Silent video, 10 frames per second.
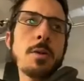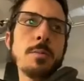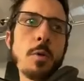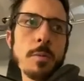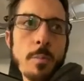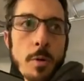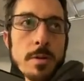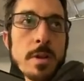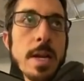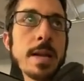And more
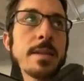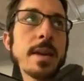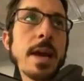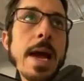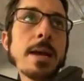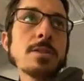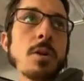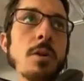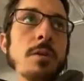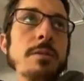importantly, I think it has
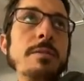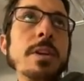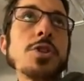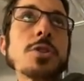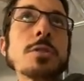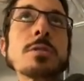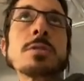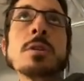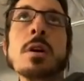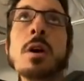all the
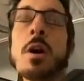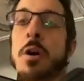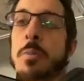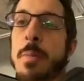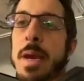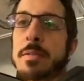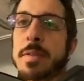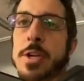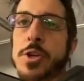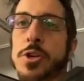features, all the main
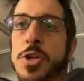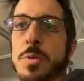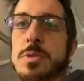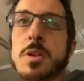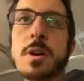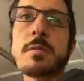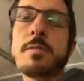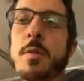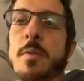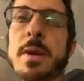features she was looking
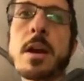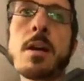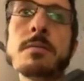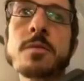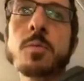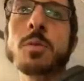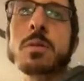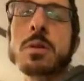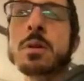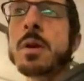for to be comfortable.